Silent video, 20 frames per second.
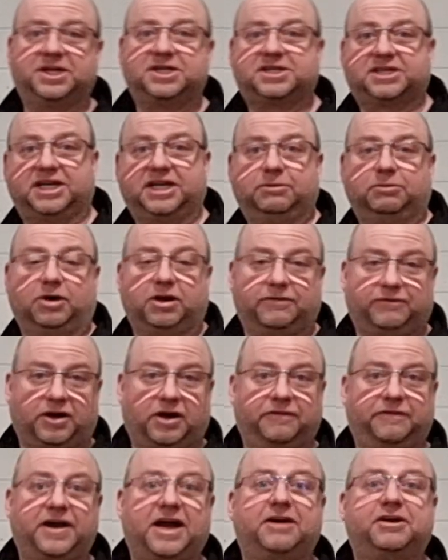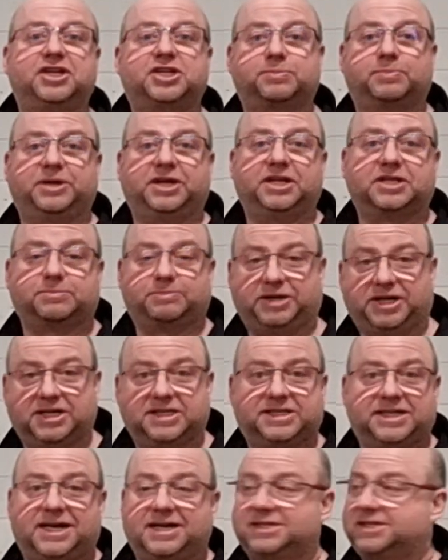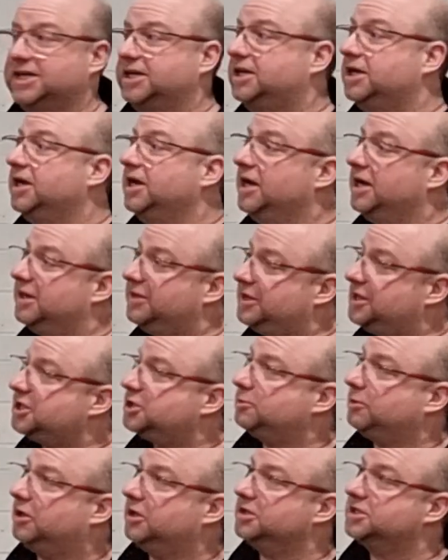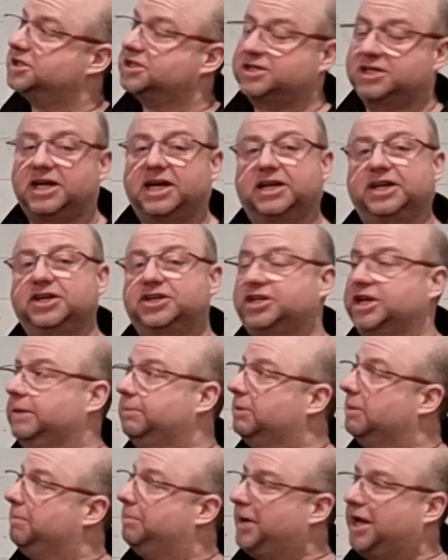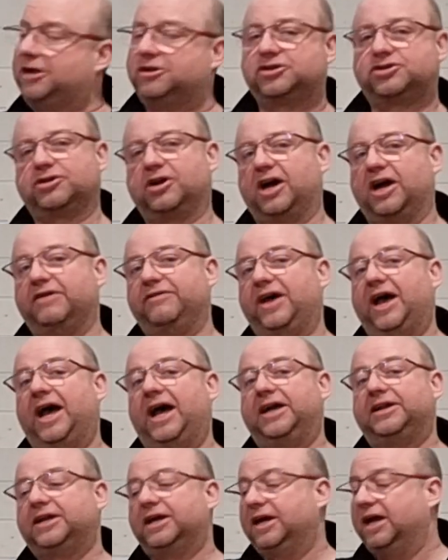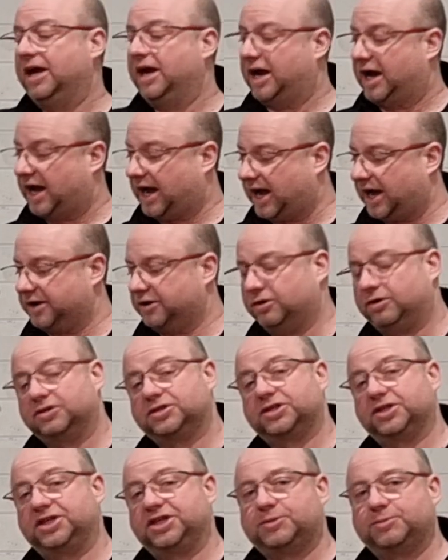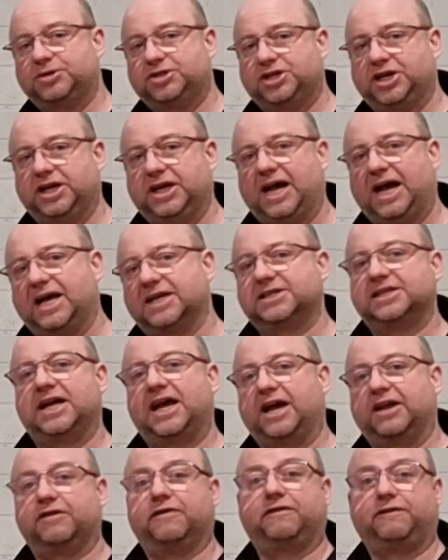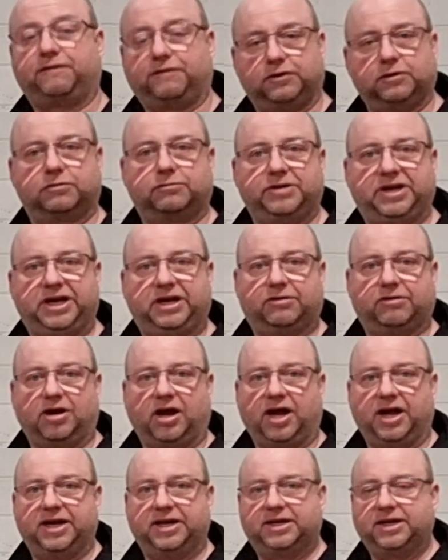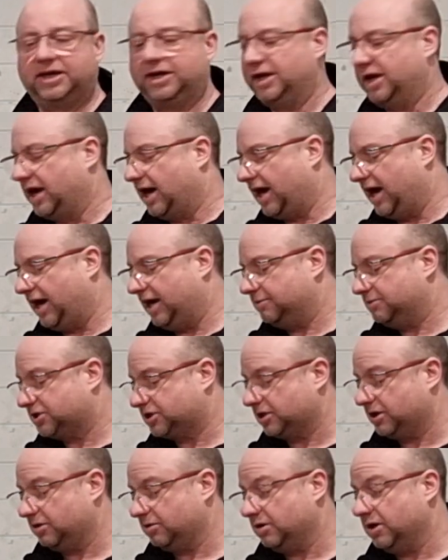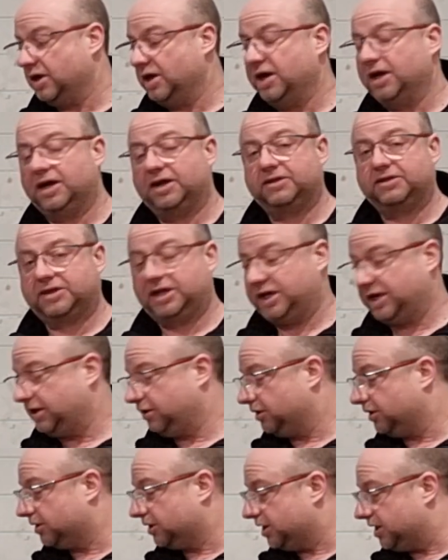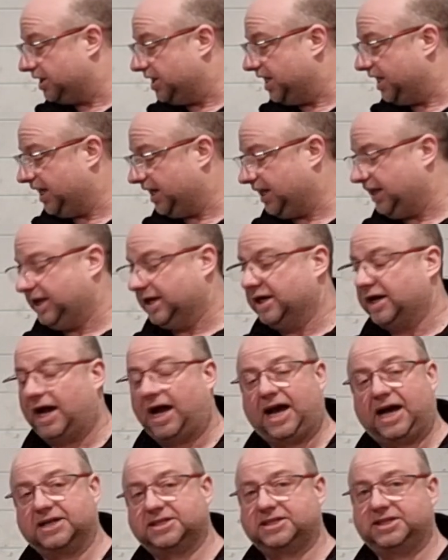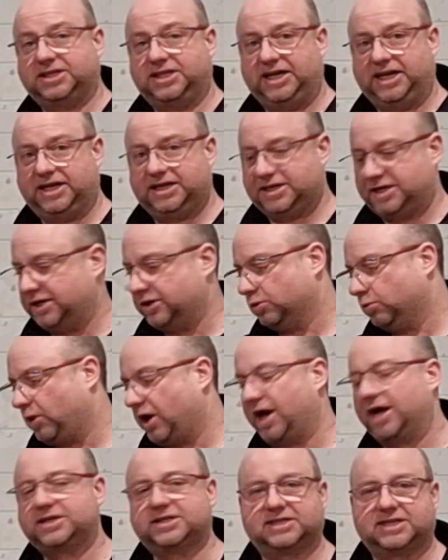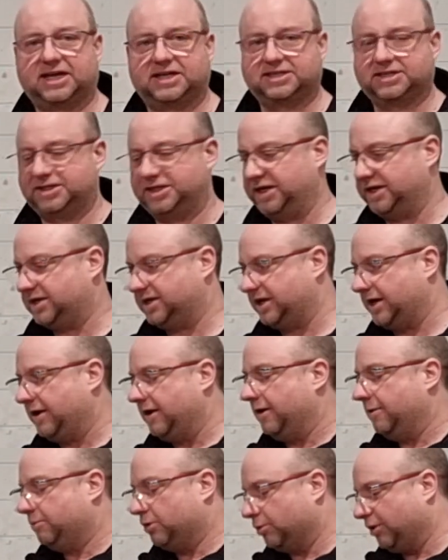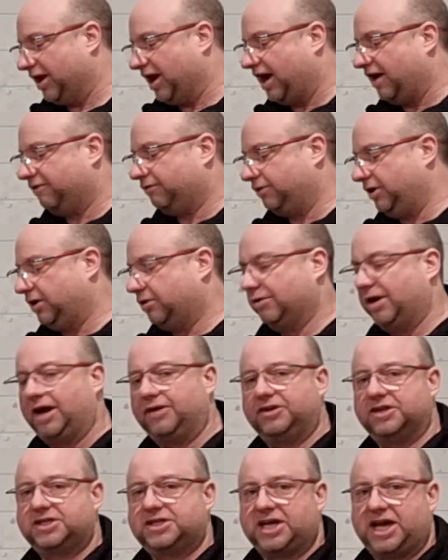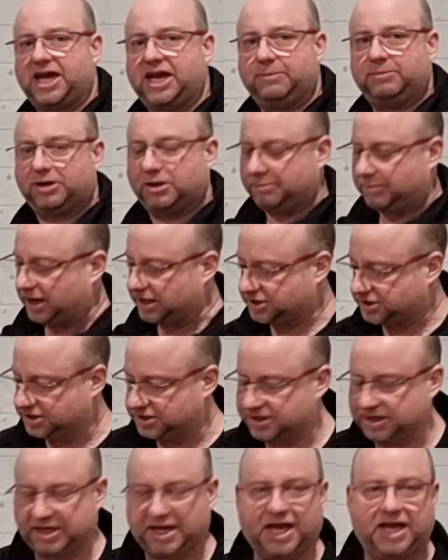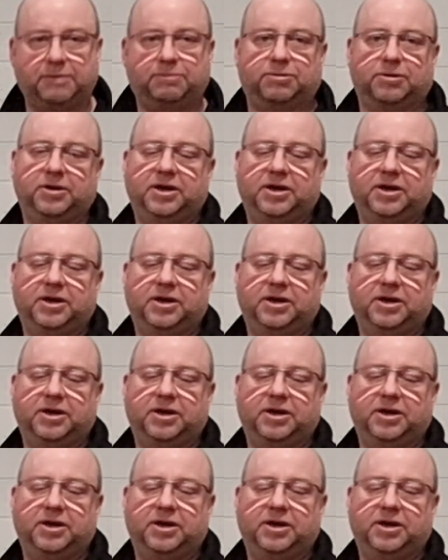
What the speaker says: see one of our vari speeds being tested. This one's a slightly cheaper belt drive head, and also this machine hasn't had a full regrind. So the knee hasn't needed it, the y-axis hasn't needed it, but we have reground the table and matched it to the apron